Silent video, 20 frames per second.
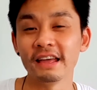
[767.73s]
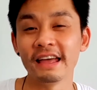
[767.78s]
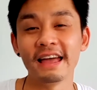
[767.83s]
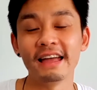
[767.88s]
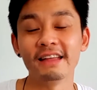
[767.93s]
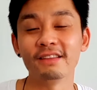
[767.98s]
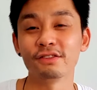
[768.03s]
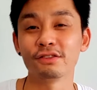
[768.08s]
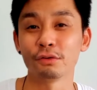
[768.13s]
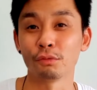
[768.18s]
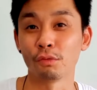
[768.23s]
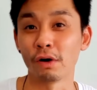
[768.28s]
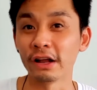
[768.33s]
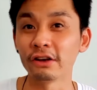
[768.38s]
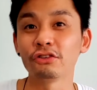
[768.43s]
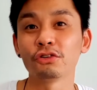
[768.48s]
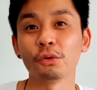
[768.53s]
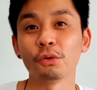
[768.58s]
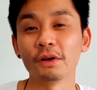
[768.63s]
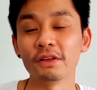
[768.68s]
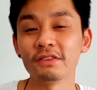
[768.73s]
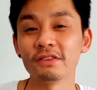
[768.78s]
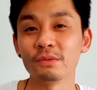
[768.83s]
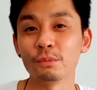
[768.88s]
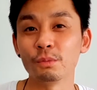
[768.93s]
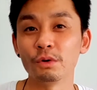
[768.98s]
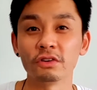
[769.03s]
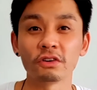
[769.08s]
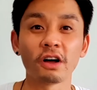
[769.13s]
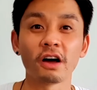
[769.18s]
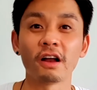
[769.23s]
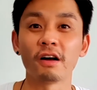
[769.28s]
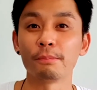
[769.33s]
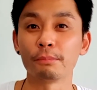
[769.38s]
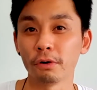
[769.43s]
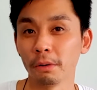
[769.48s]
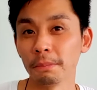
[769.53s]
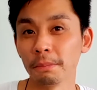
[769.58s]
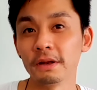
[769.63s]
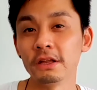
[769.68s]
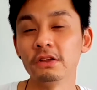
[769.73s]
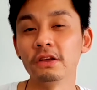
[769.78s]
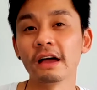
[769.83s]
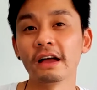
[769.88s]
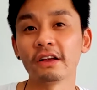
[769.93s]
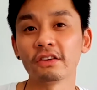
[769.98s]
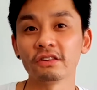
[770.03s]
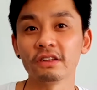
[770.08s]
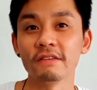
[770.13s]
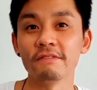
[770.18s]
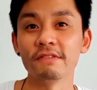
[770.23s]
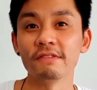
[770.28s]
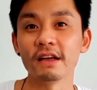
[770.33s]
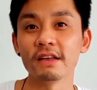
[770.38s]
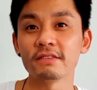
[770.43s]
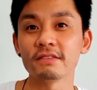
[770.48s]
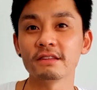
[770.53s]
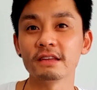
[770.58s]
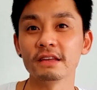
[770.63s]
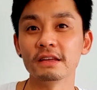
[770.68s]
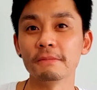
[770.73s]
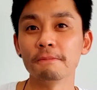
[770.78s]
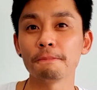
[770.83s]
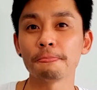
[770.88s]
and the right choice in which kind of property you actually invest in.